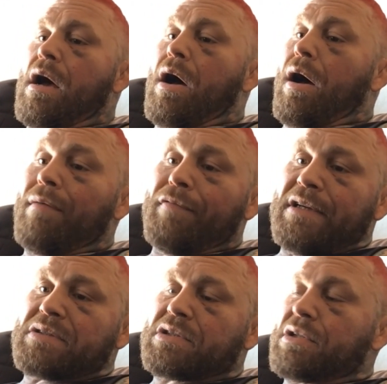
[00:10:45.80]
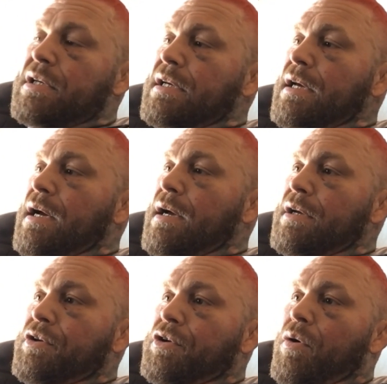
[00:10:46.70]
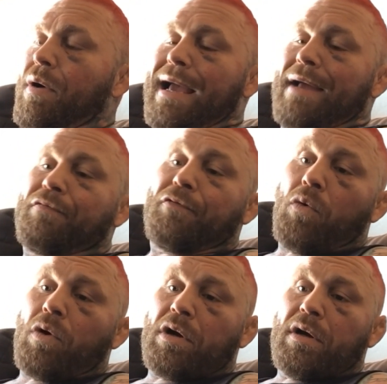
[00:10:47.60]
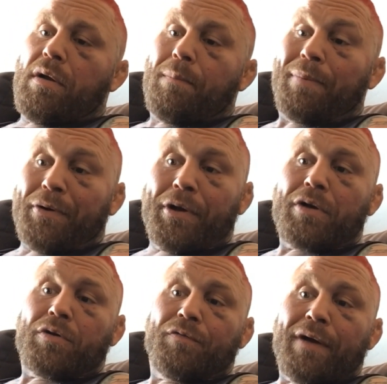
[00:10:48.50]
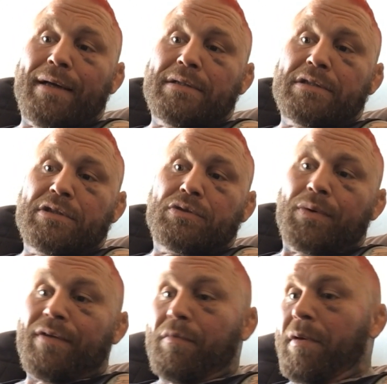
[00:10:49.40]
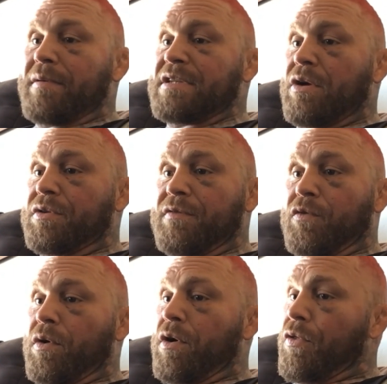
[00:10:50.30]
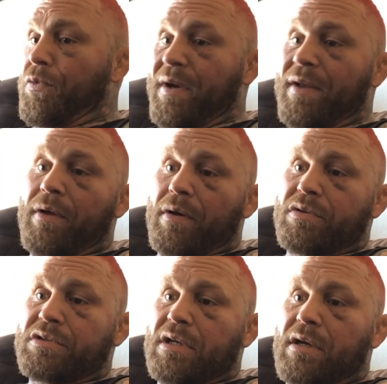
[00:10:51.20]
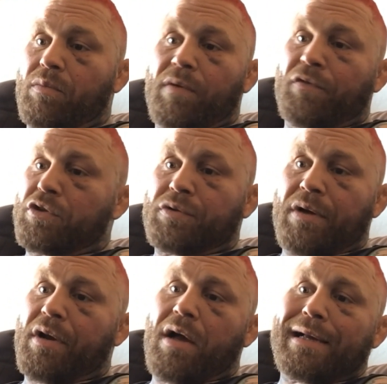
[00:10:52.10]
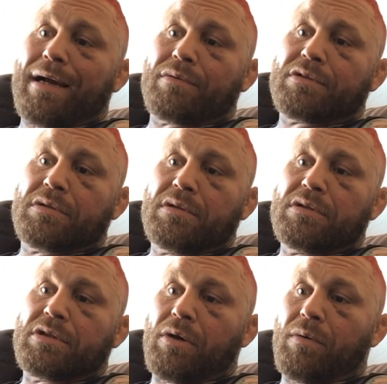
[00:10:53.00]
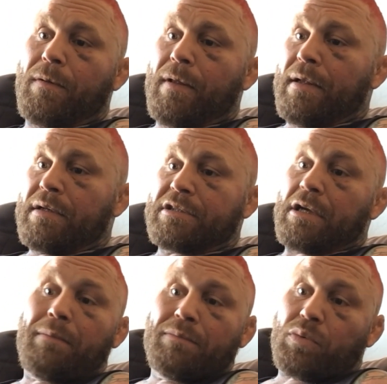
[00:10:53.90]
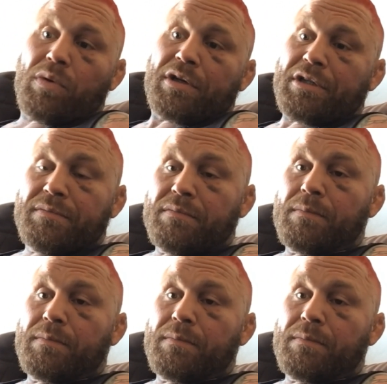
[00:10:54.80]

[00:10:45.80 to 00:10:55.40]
obviously, I had 4 bare knuckle fights. 3 of them I was healthy for, and all 3 of those were first round knockouts. So something's working.